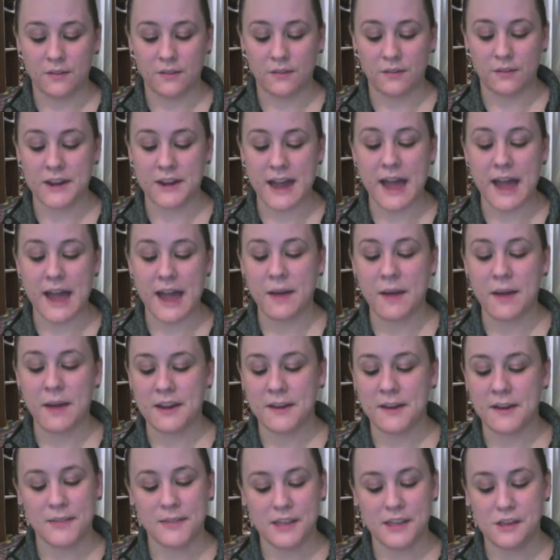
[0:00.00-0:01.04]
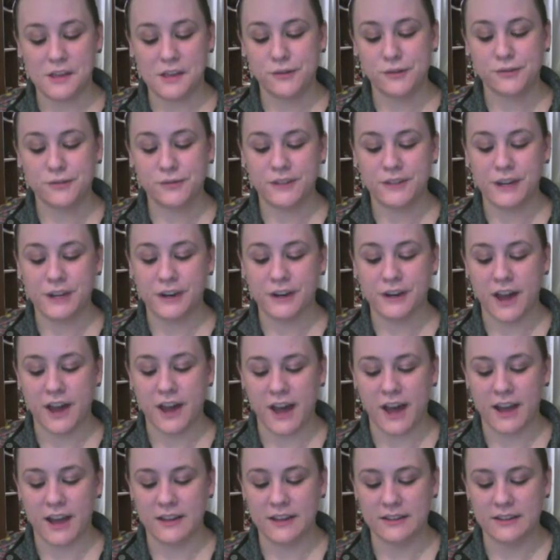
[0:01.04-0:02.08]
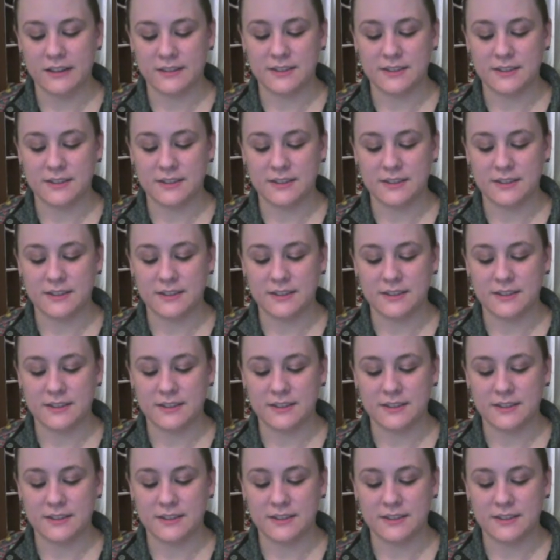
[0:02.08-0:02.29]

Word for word: for now I know that you fear God,